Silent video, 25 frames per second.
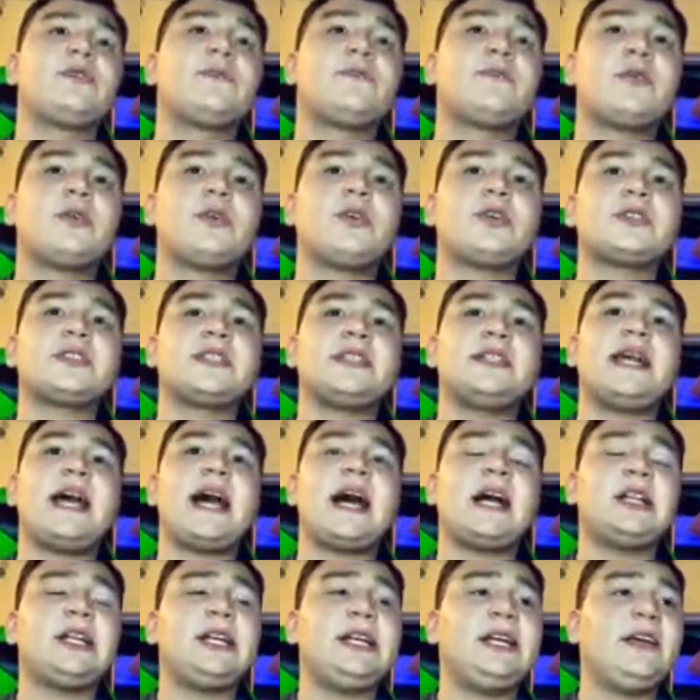
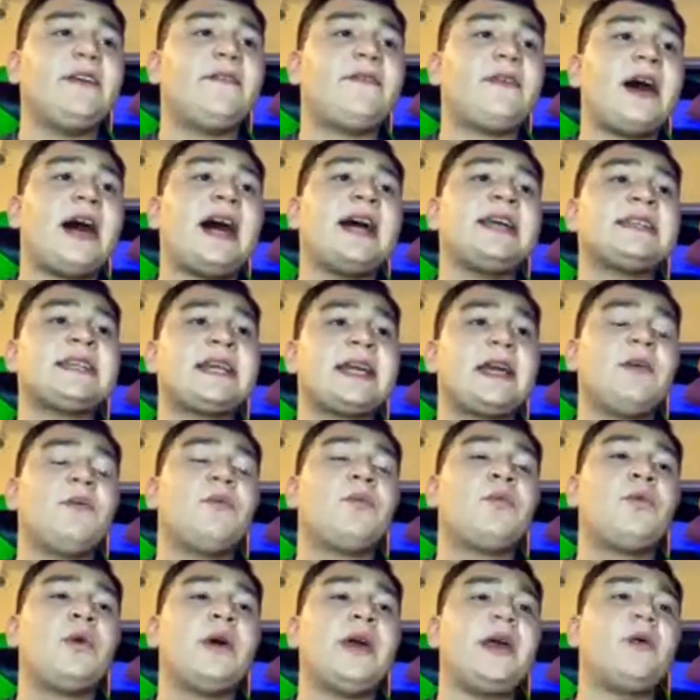personality of Isaac, it
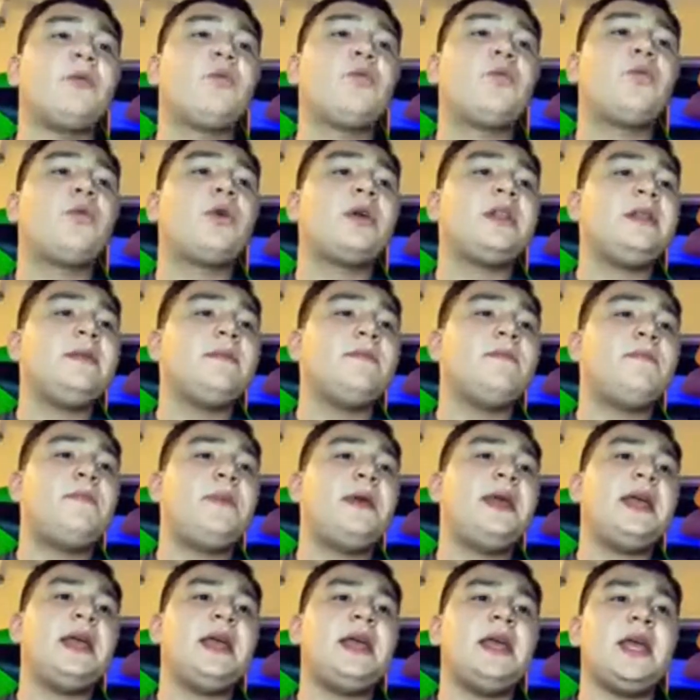wouldn't
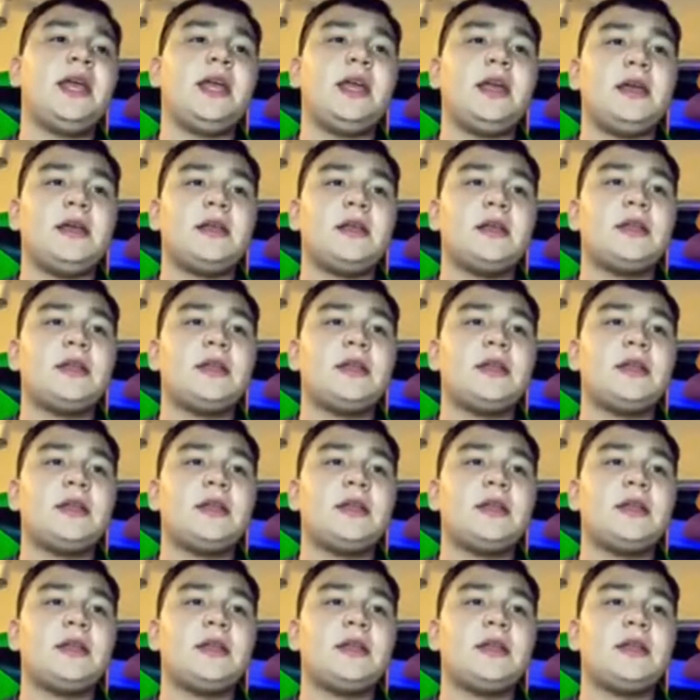be